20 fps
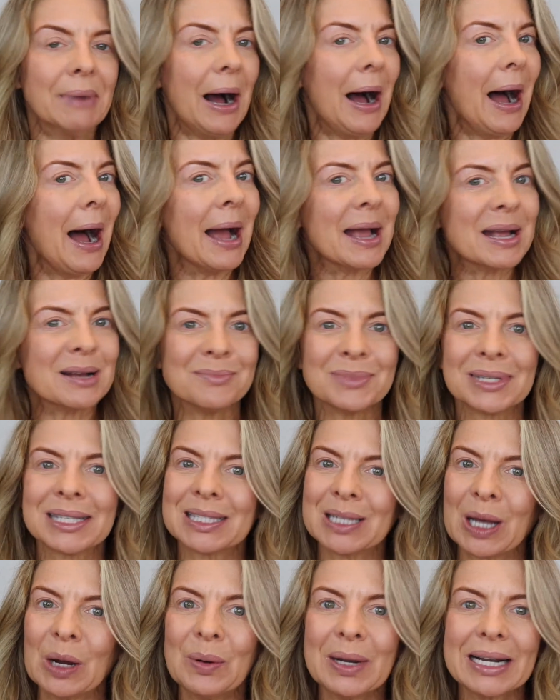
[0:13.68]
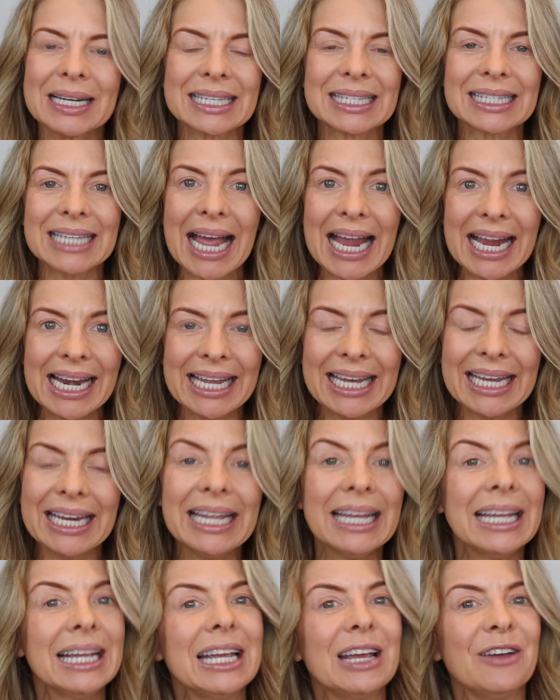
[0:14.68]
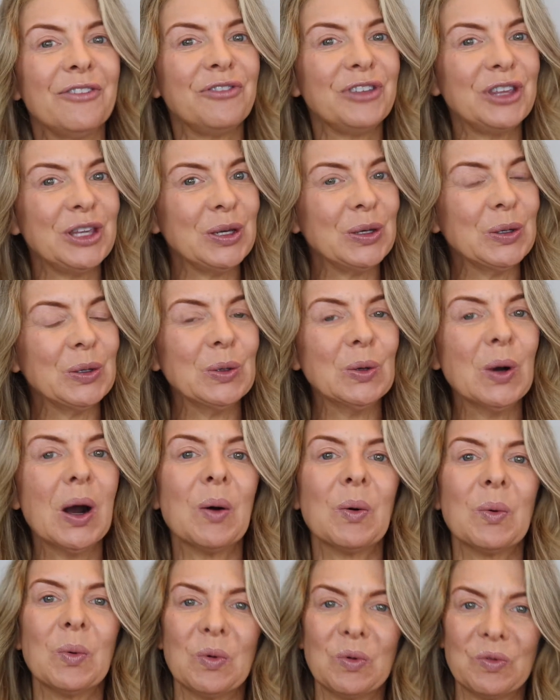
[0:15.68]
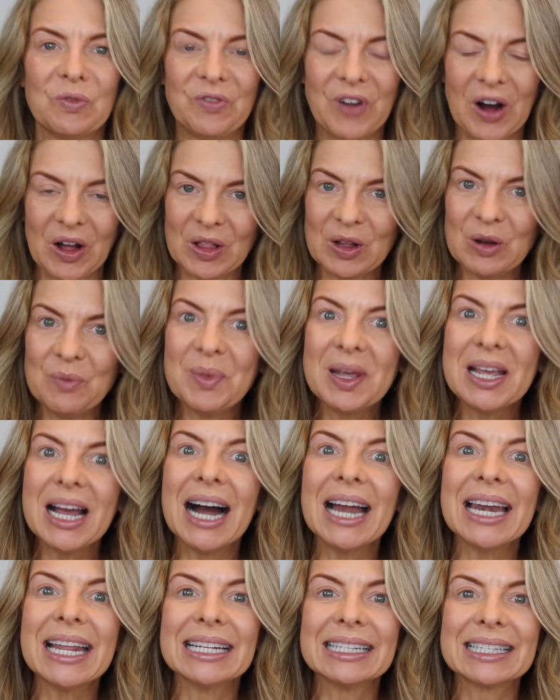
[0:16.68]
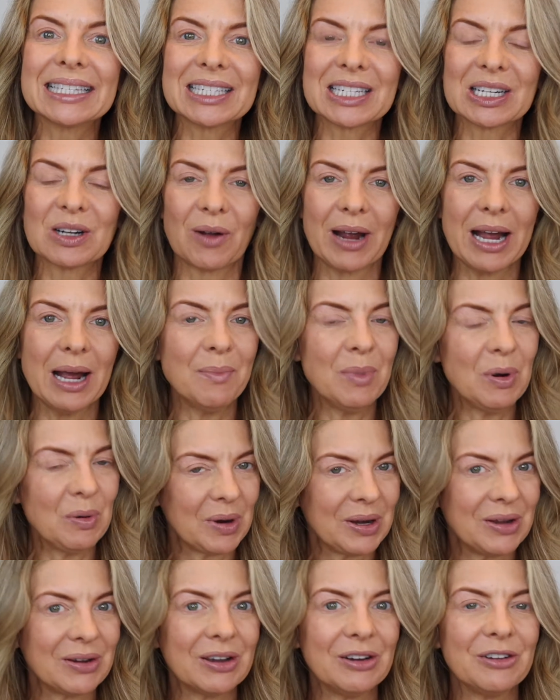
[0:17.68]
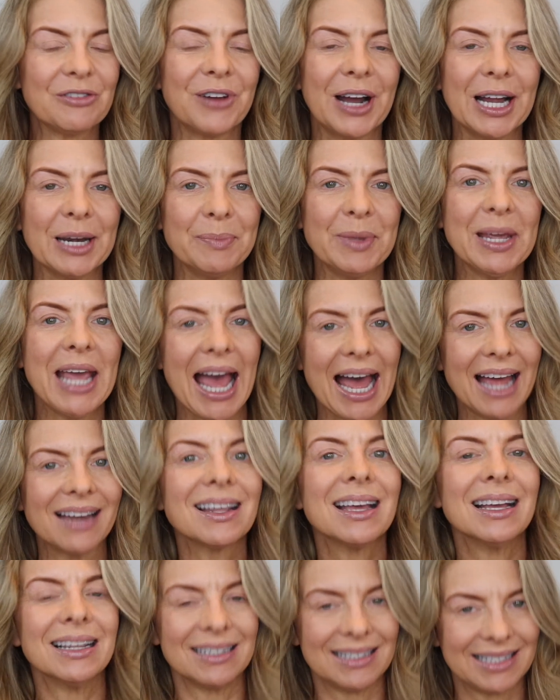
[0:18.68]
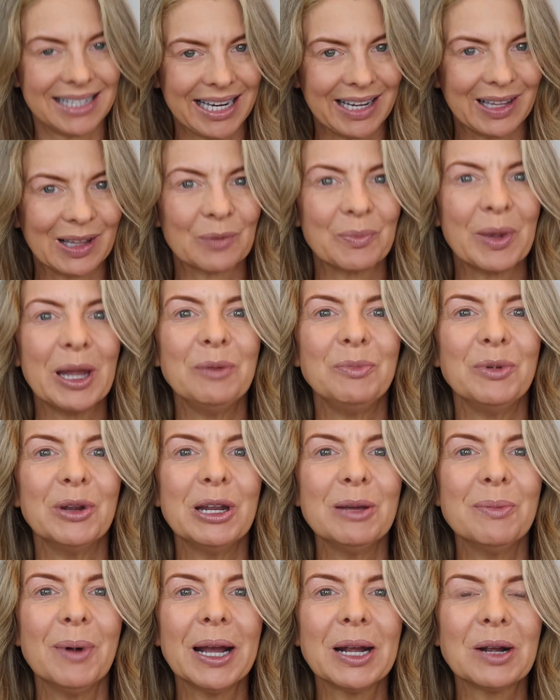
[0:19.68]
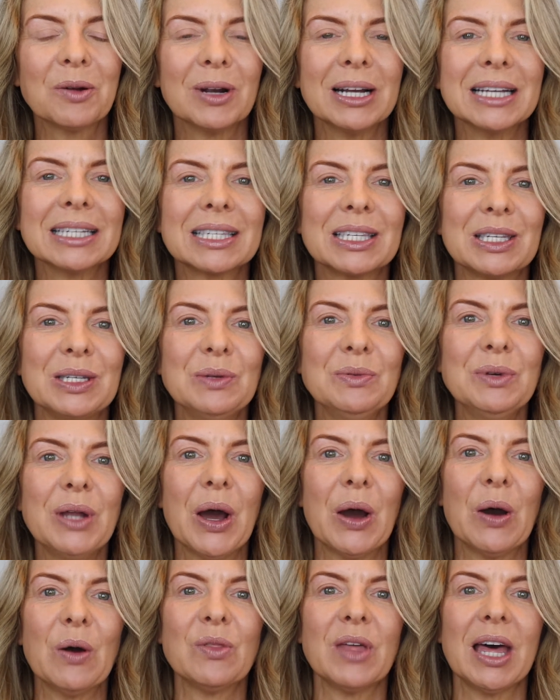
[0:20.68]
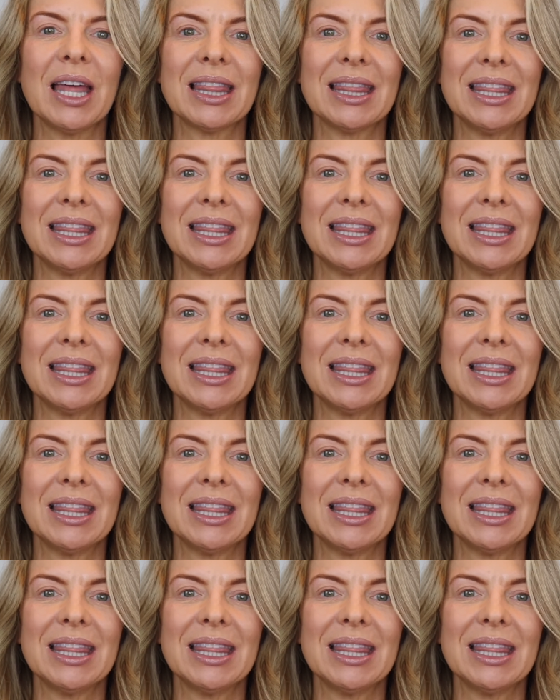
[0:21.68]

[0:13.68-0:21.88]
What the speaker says: I am so excited. If you follow me on Instagram, where you can find me at Tailor Made Beauty by Kris, you know that